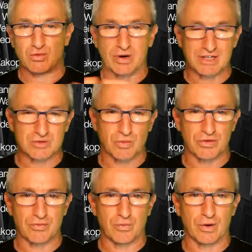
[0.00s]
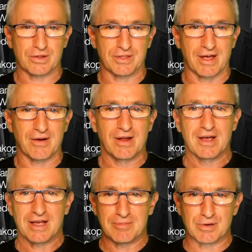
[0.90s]
years worth of work there
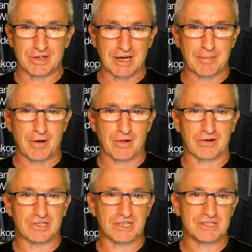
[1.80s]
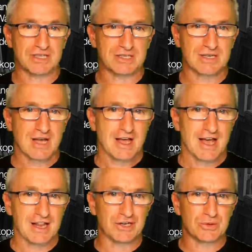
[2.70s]
in building up a whole lot of GCs,
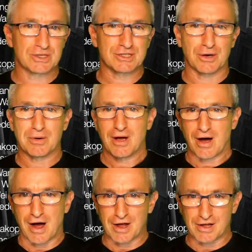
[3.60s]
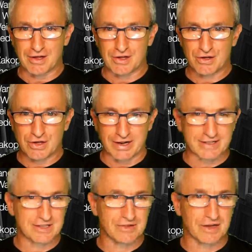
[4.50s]
and in doing so, I
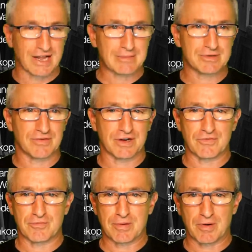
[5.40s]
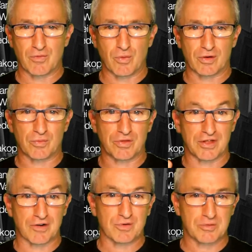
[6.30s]
collected the names of the different people I've worked with, and
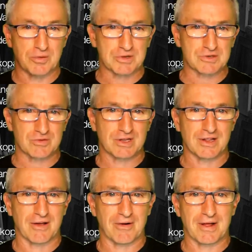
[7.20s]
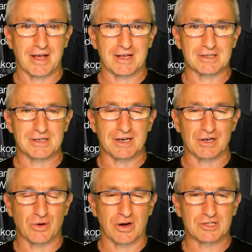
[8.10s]
I've put them on the screen there as an
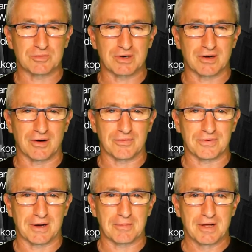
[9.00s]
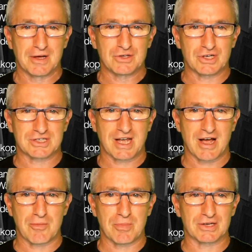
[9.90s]
acknowledgement of just
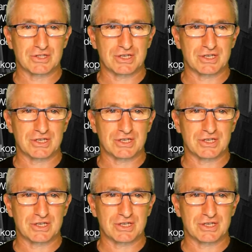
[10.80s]
how much